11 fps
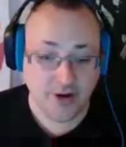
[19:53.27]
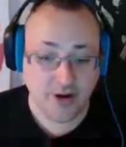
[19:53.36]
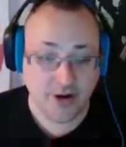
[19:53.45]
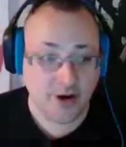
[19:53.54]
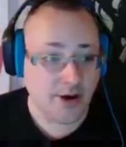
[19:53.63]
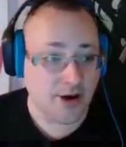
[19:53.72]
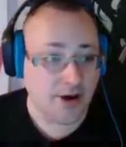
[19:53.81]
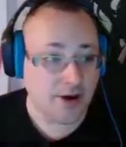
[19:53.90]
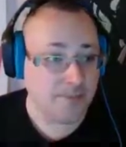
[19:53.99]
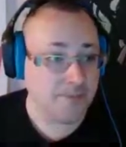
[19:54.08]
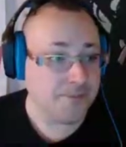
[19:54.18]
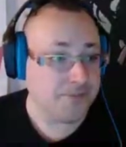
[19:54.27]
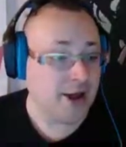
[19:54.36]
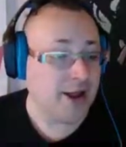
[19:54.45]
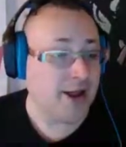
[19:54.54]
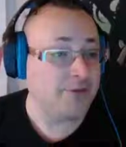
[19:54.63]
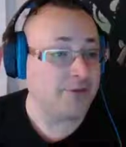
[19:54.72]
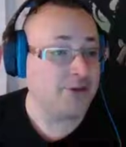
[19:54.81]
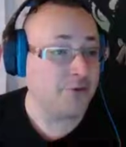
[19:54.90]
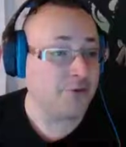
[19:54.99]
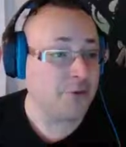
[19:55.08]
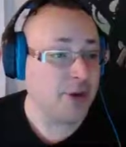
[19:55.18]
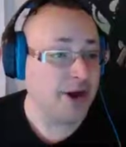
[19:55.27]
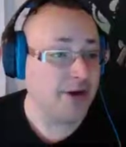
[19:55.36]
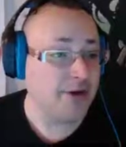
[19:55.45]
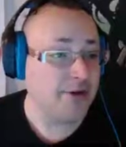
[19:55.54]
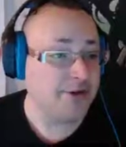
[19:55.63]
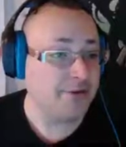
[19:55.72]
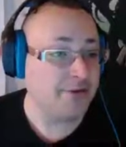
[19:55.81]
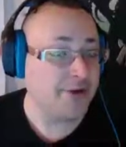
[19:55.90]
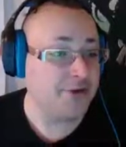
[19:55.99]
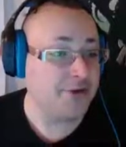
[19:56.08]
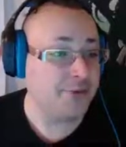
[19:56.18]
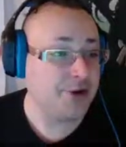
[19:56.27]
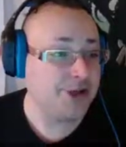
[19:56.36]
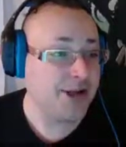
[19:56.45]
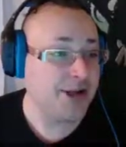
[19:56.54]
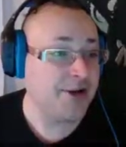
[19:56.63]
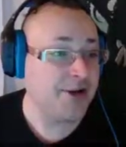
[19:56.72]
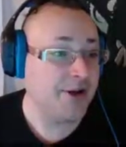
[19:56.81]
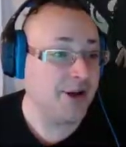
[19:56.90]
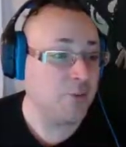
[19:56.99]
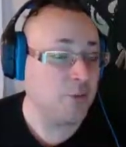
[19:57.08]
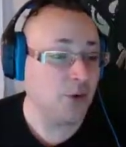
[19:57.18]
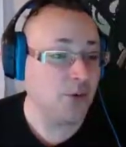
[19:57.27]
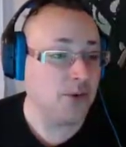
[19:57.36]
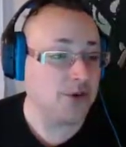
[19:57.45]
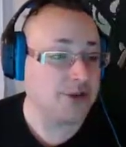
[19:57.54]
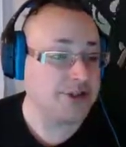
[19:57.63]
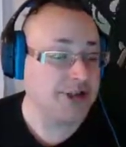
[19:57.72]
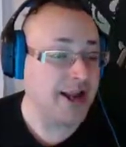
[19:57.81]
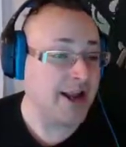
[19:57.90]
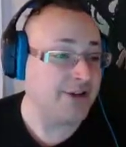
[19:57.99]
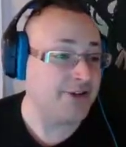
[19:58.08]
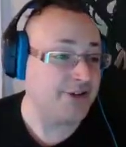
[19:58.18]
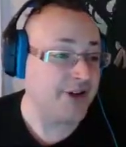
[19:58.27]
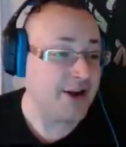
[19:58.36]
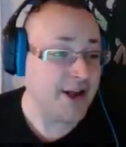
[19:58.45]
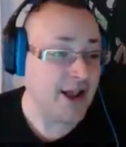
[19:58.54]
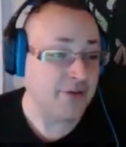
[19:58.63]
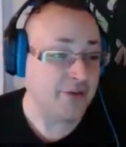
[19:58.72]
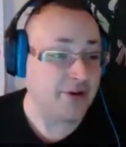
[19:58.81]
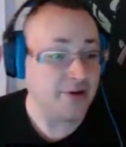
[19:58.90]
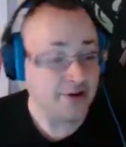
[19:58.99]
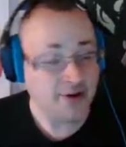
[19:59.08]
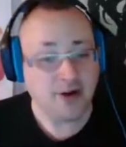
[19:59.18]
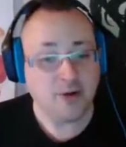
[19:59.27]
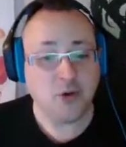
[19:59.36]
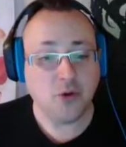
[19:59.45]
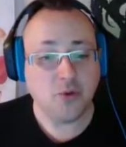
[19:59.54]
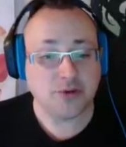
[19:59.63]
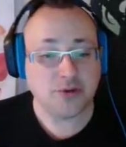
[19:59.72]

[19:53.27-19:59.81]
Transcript: I have self-repair, defender's regen, bulwark stance, and heavy. Bulwark